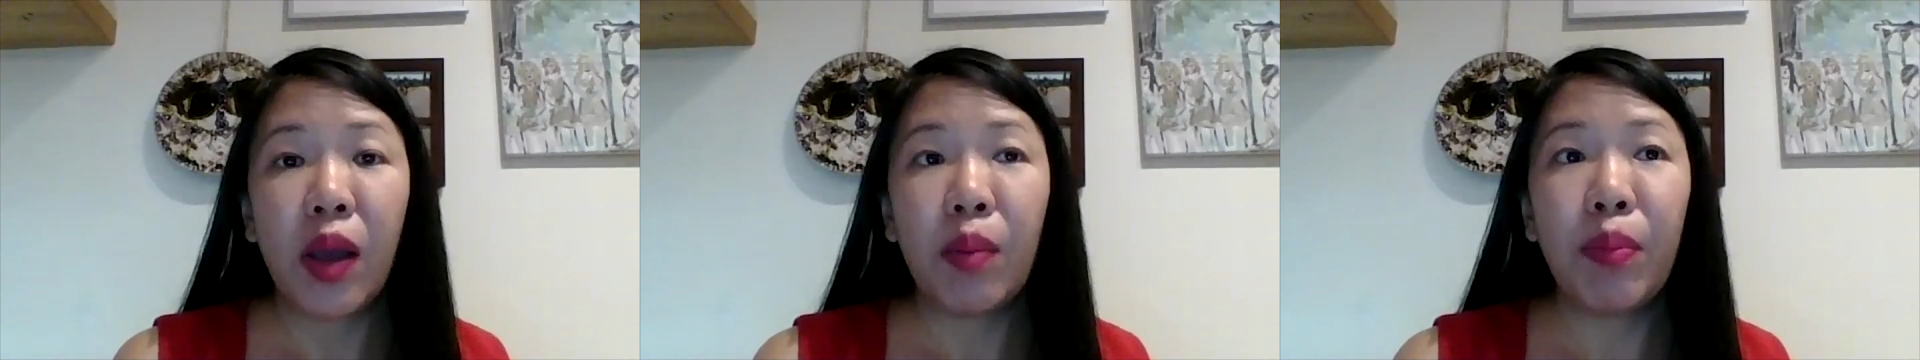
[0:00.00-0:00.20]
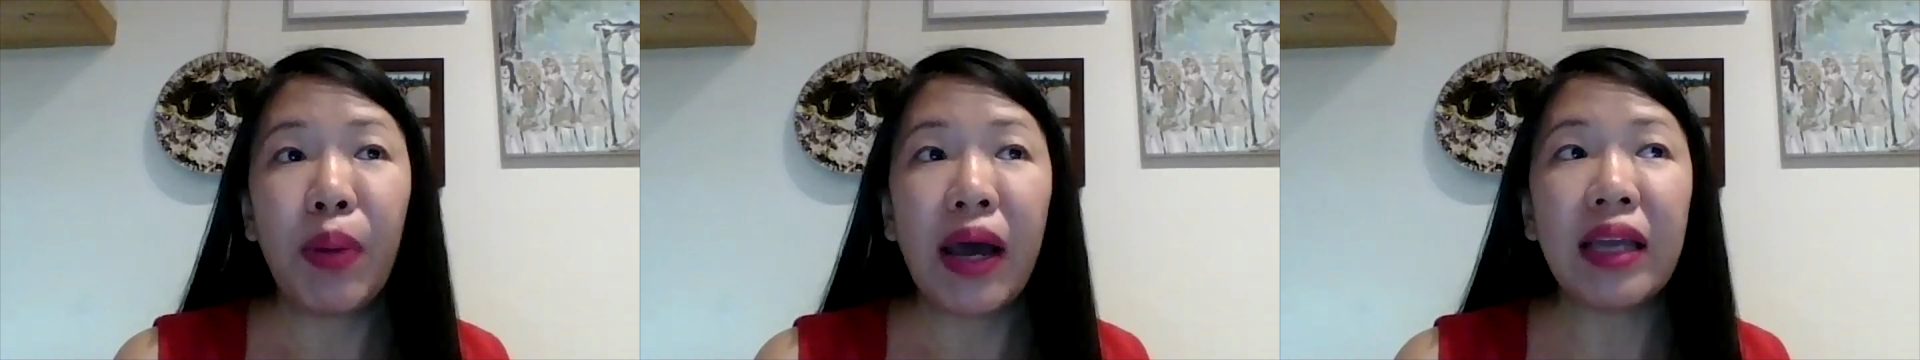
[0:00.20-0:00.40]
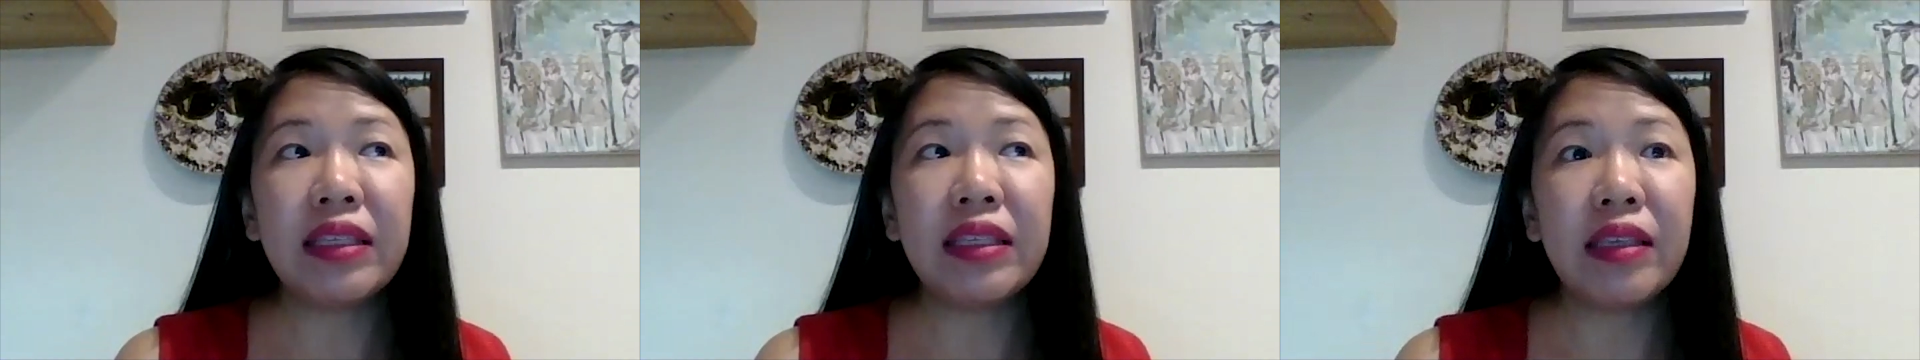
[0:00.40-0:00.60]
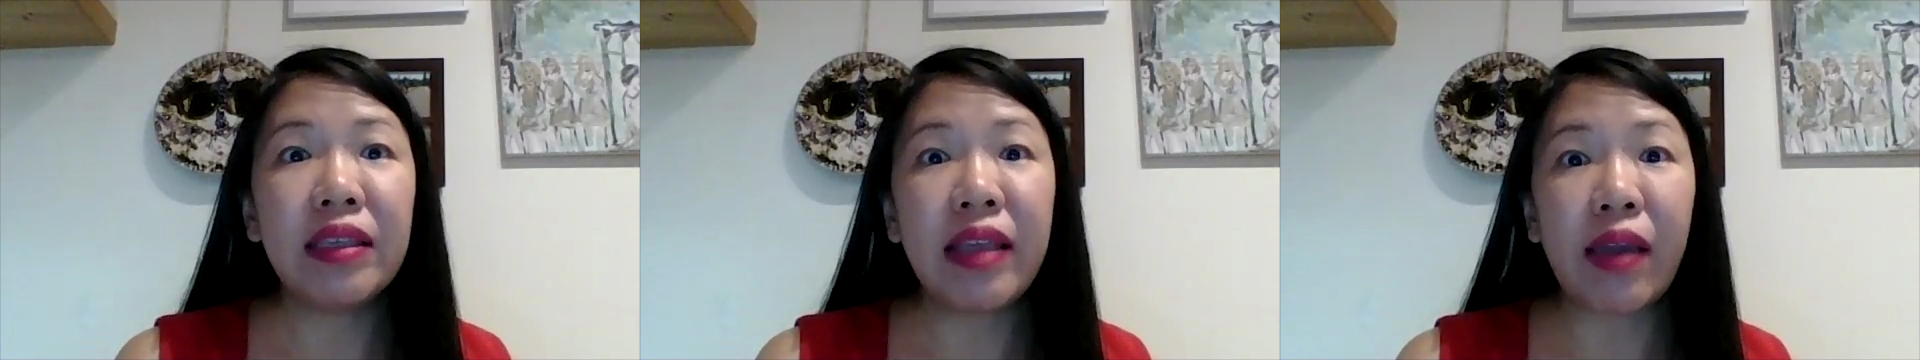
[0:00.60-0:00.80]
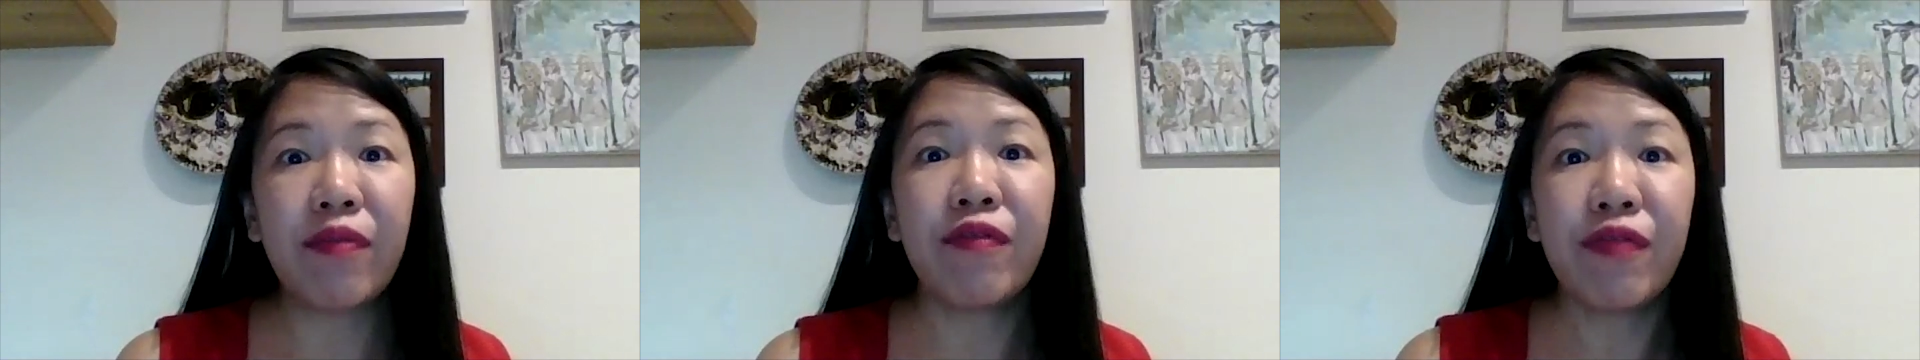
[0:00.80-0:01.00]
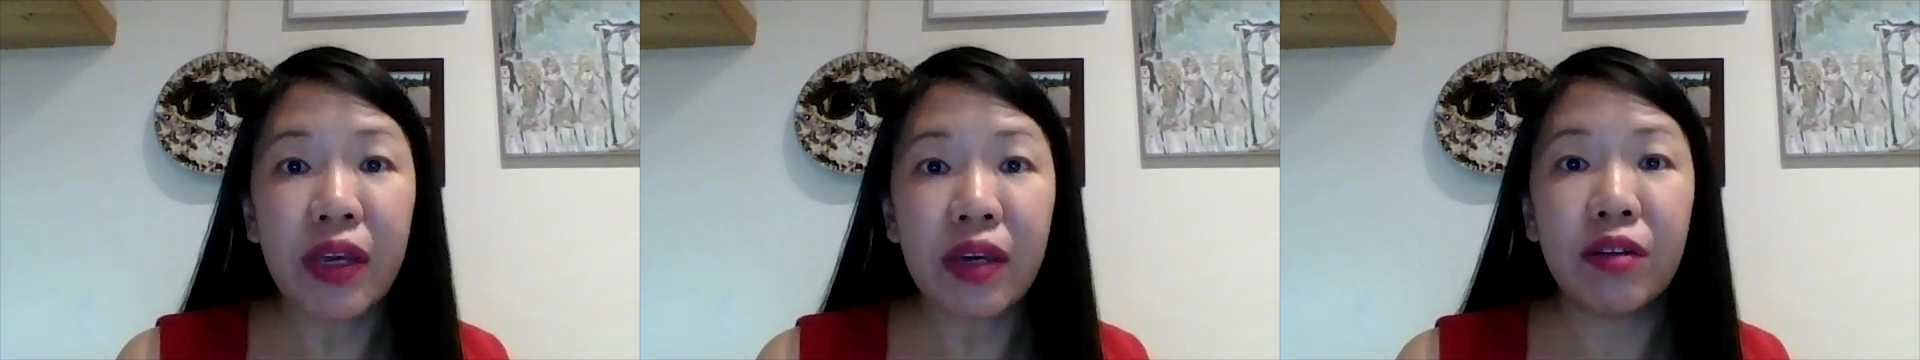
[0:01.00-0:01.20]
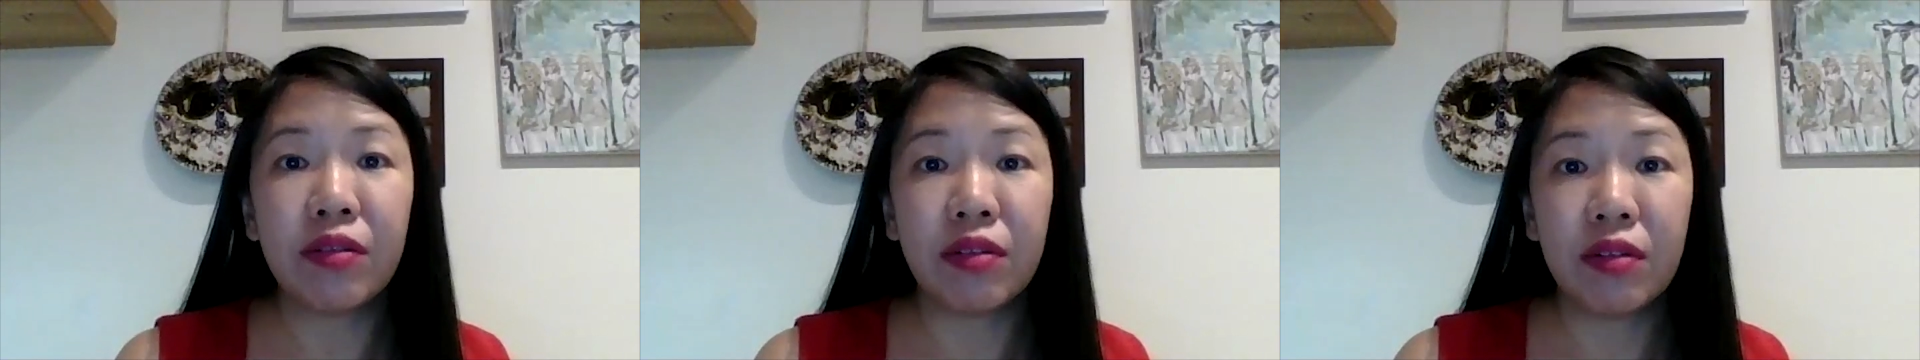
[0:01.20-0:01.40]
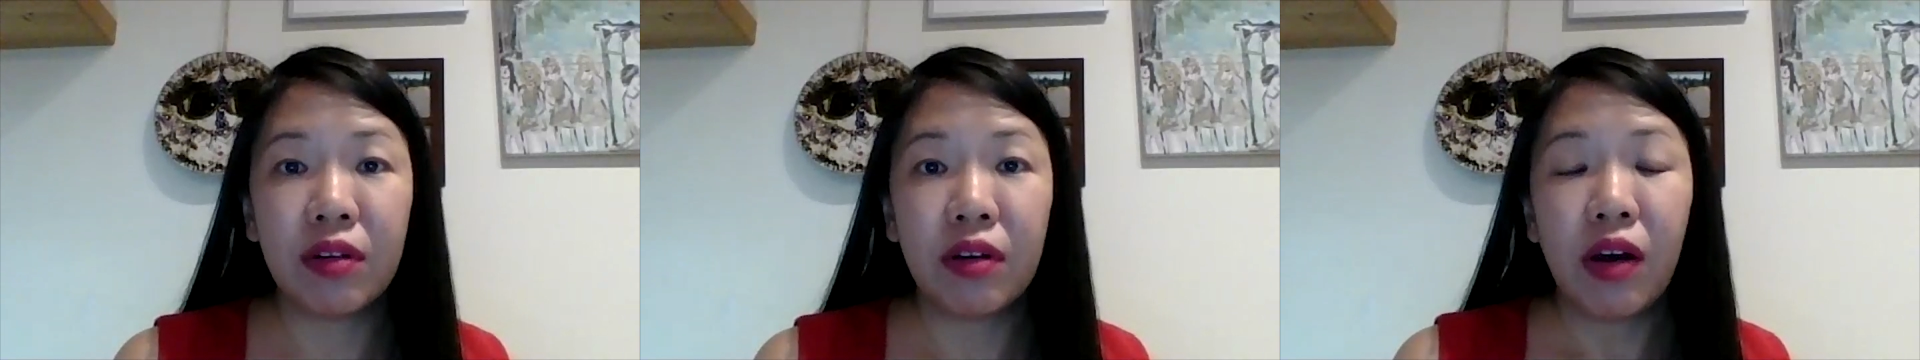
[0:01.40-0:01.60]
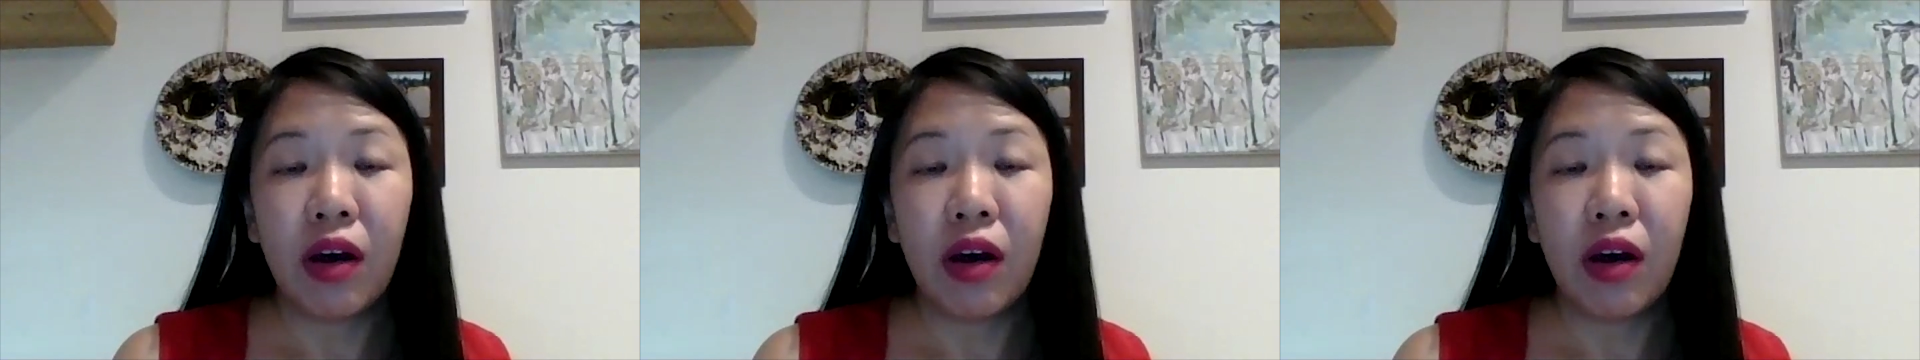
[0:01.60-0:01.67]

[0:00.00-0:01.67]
but they feel